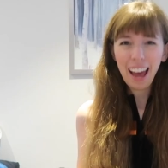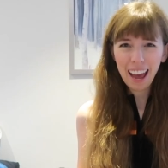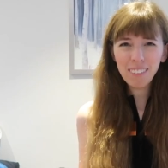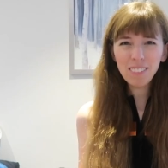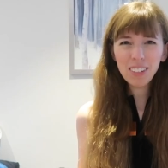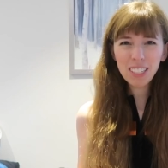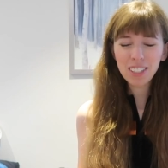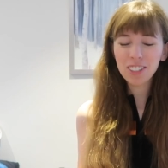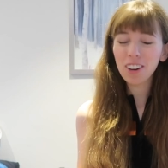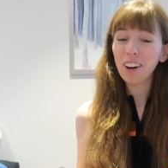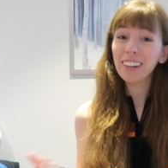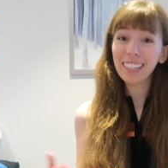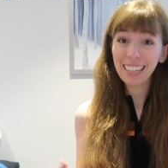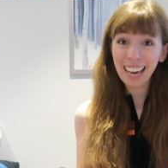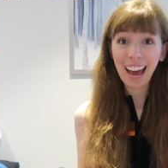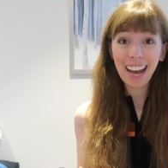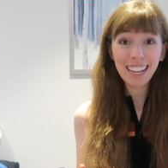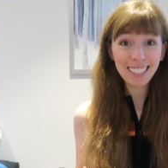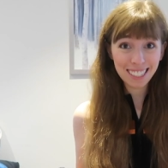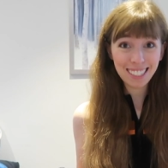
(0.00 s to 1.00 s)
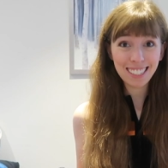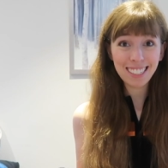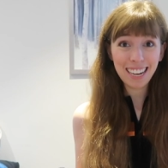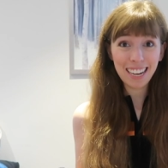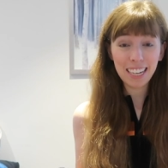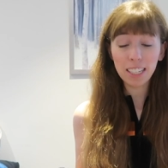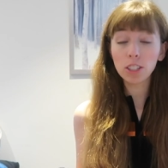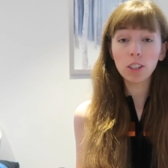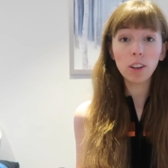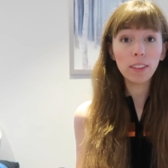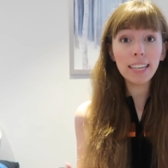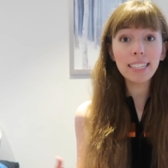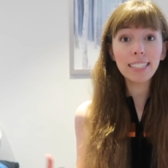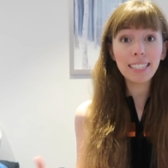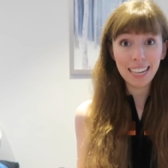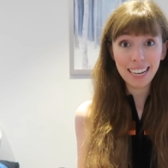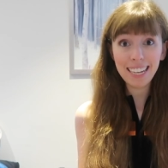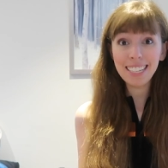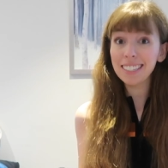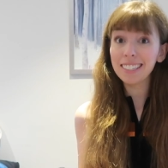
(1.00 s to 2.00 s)
Emma Stone can sing, so
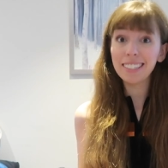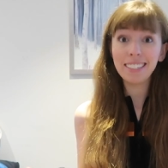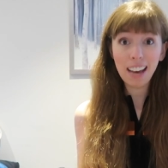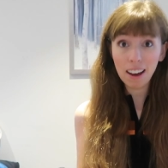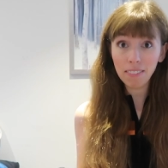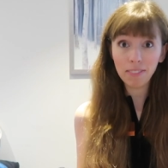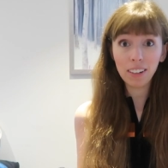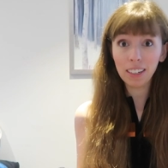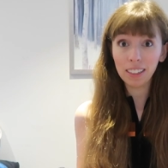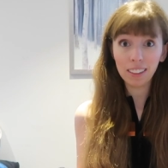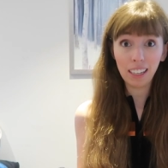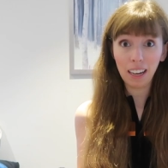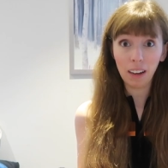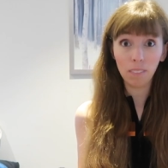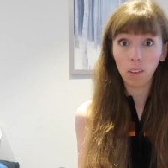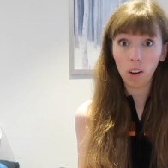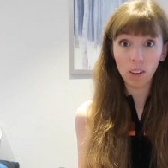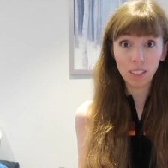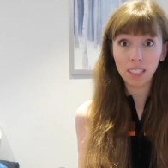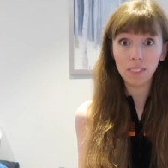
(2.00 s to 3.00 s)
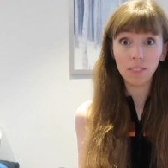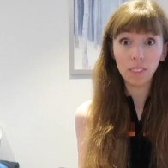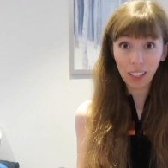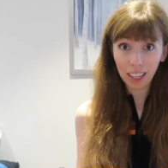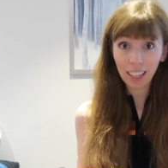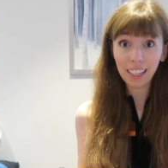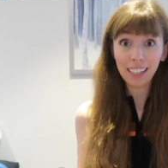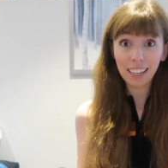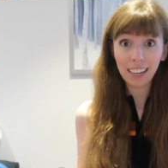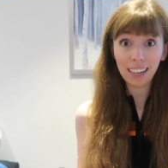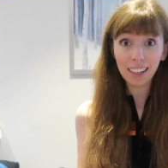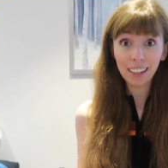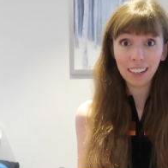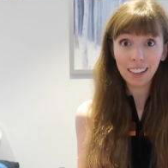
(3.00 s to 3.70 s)
this is definitely a possibility.